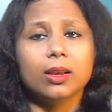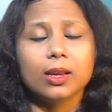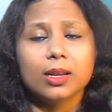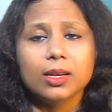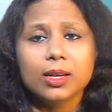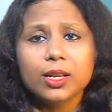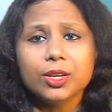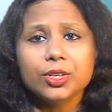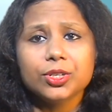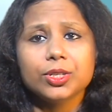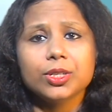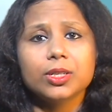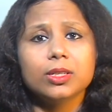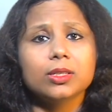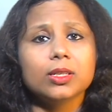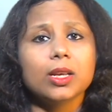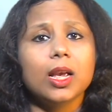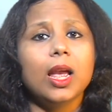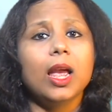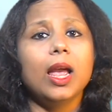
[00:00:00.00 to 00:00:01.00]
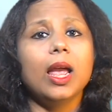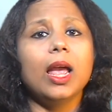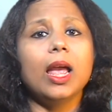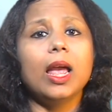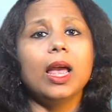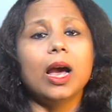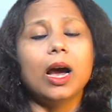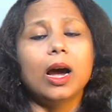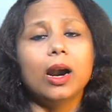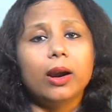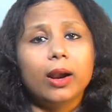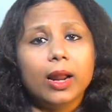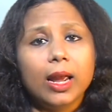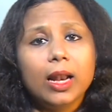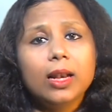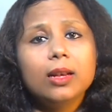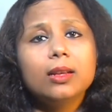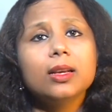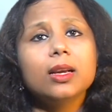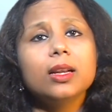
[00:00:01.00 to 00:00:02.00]
conditions, her
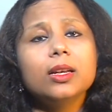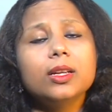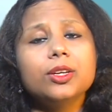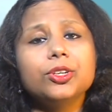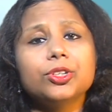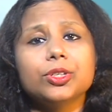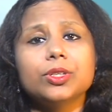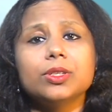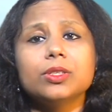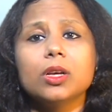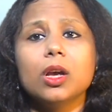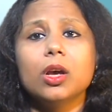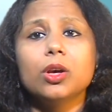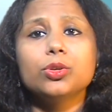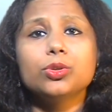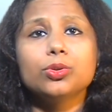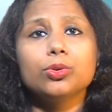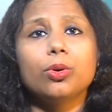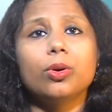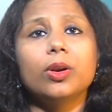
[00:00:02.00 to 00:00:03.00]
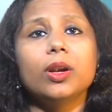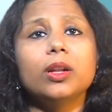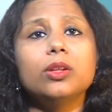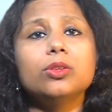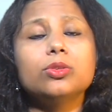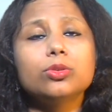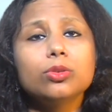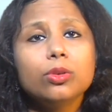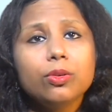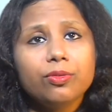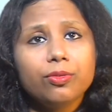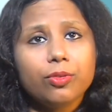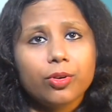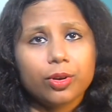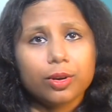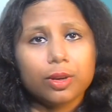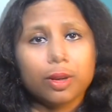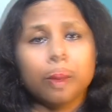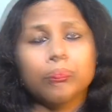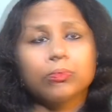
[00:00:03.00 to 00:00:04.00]
health conditions, so on and so
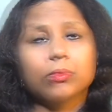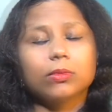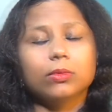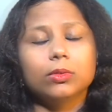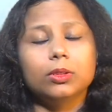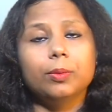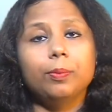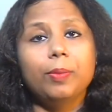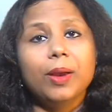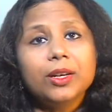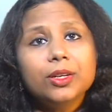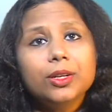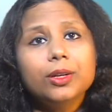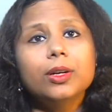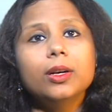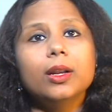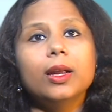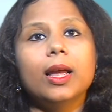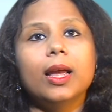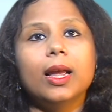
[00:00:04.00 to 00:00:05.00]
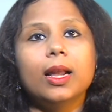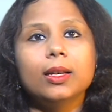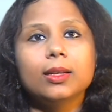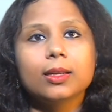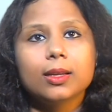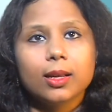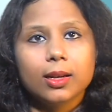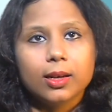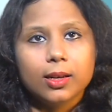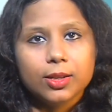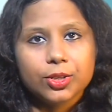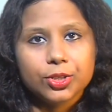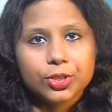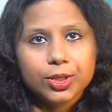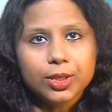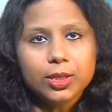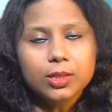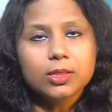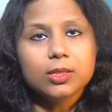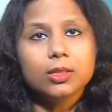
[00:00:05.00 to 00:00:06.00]
forth. The better the health
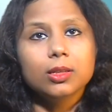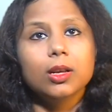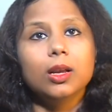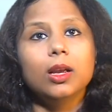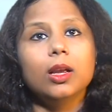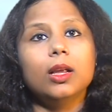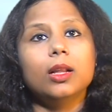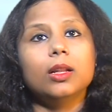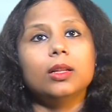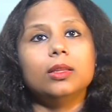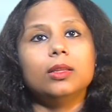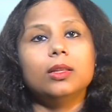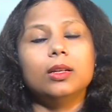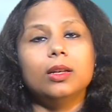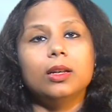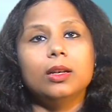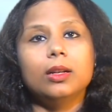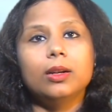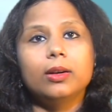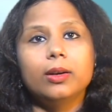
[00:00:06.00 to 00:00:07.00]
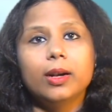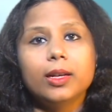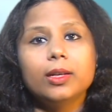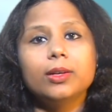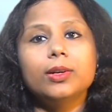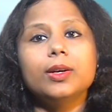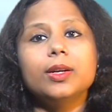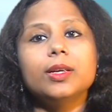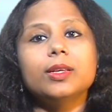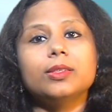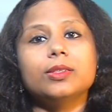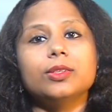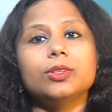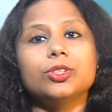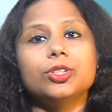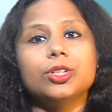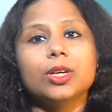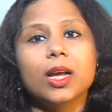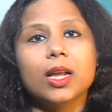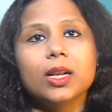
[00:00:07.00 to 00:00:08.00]
conditions, the greater is the
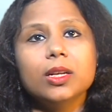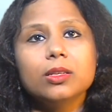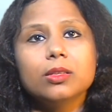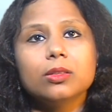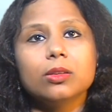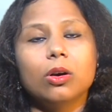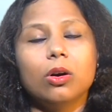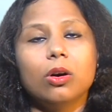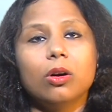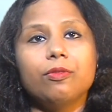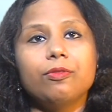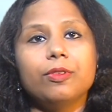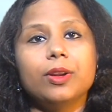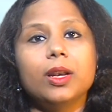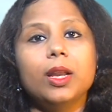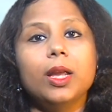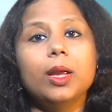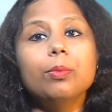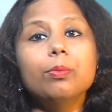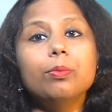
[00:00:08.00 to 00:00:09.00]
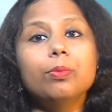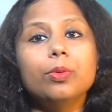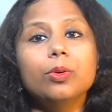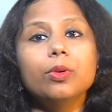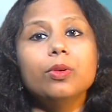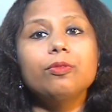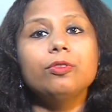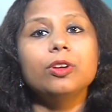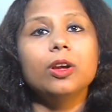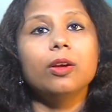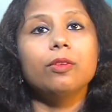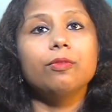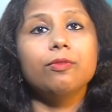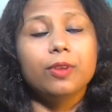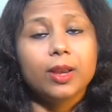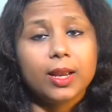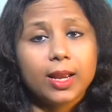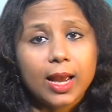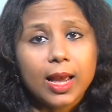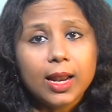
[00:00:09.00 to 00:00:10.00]
chance of an improved
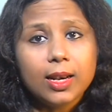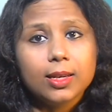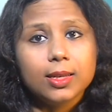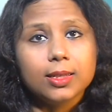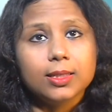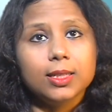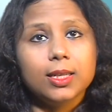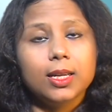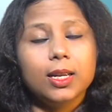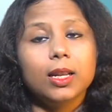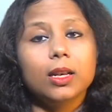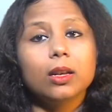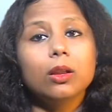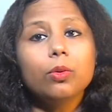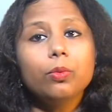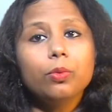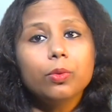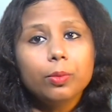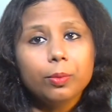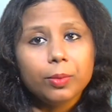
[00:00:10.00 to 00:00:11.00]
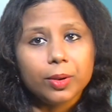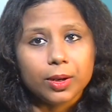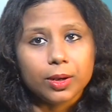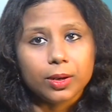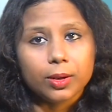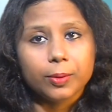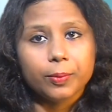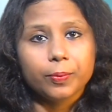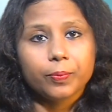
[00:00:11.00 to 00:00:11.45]
fecundity in a woman.